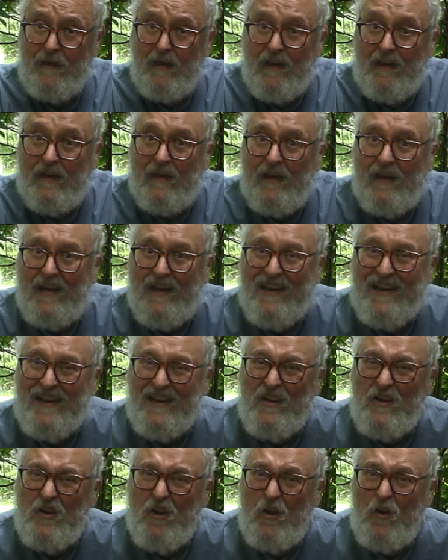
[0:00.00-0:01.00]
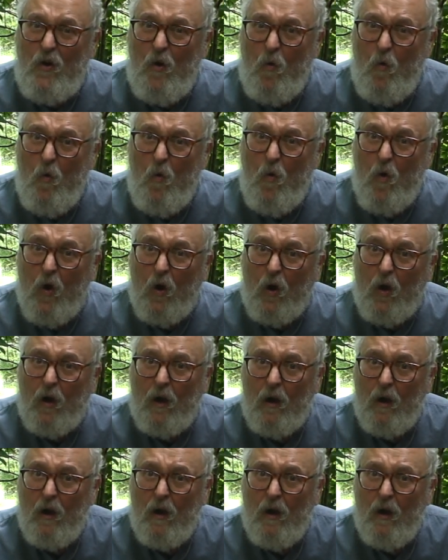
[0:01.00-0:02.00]
And in the door
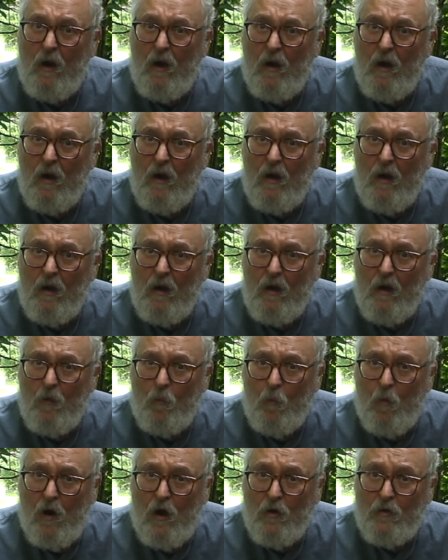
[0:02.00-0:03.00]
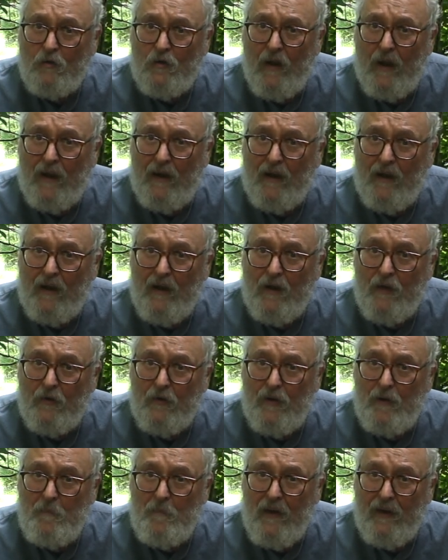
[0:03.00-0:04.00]
walked a
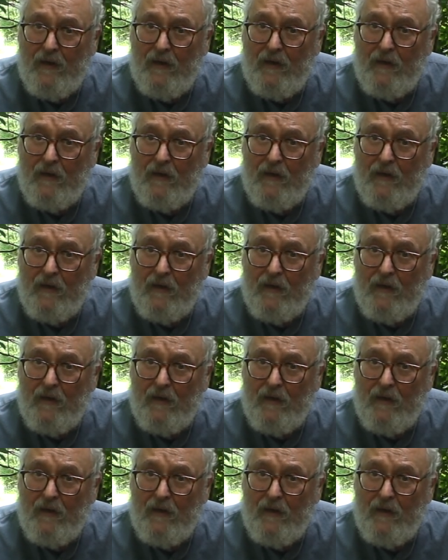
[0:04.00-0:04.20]
hairy man.